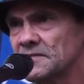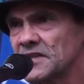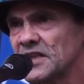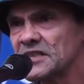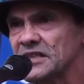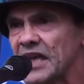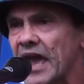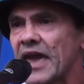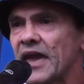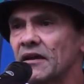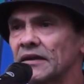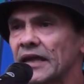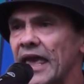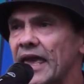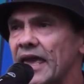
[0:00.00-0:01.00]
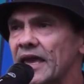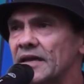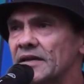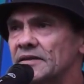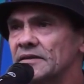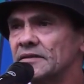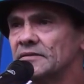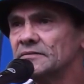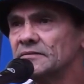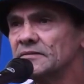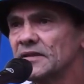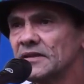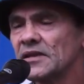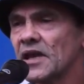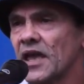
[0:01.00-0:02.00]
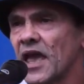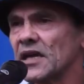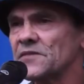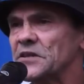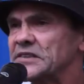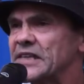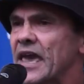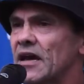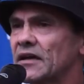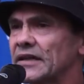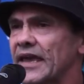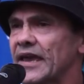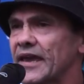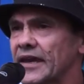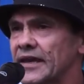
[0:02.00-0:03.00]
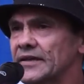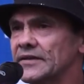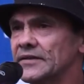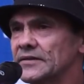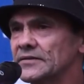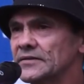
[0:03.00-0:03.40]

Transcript: This is our land, and if it's our land,